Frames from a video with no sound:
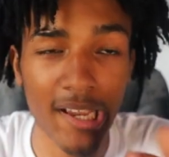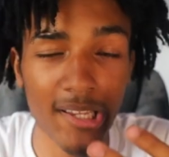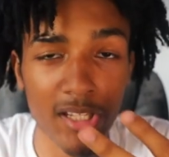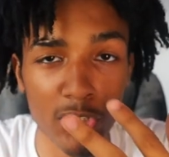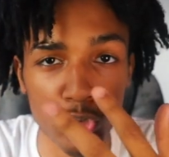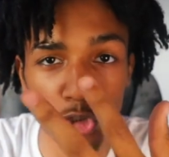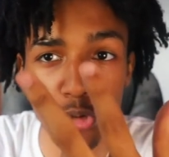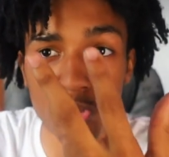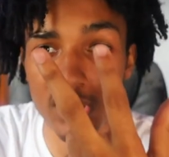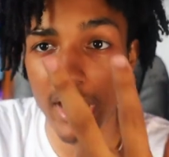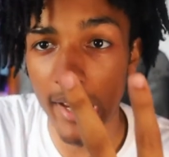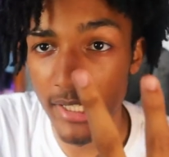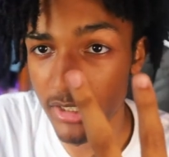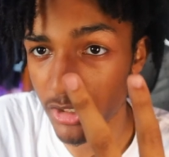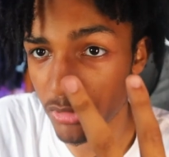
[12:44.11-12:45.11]
I get two
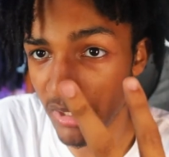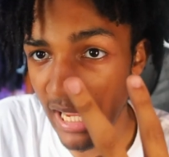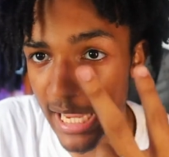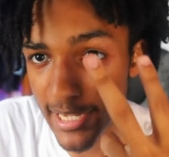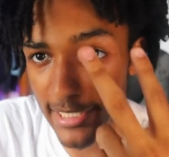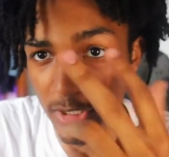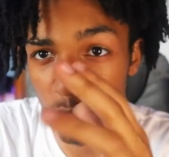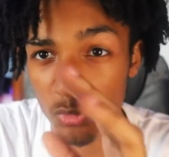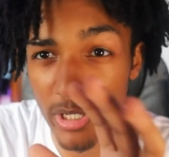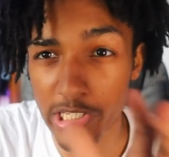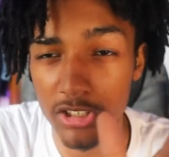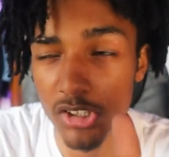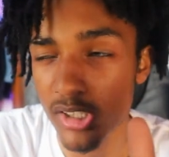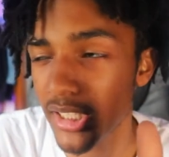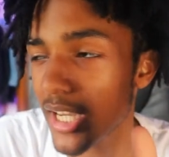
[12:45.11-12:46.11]
sizes, right? I get the
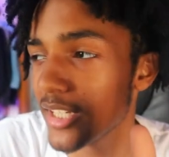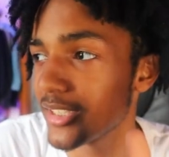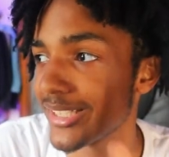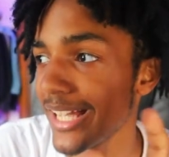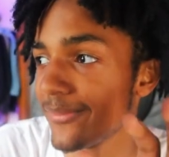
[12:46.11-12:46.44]
regular sizes